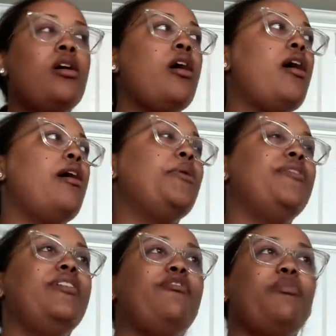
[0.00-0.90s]
Um,
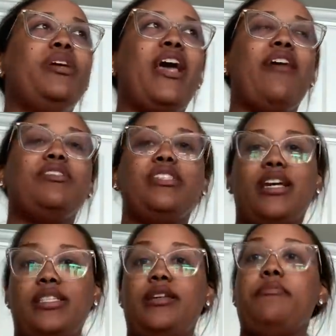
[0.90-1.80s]
and then for me to have to
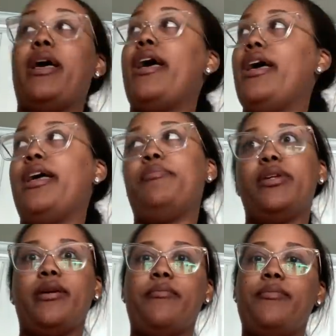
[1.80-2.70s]
text him at eight p
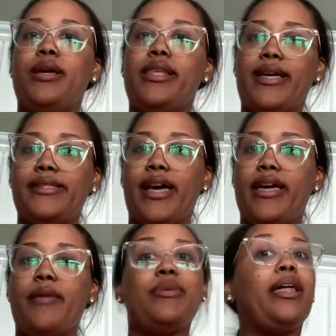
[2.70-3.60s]
m last night
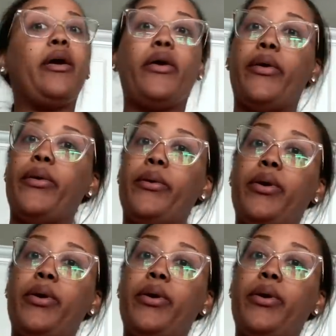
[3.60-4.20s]
and be like, oh,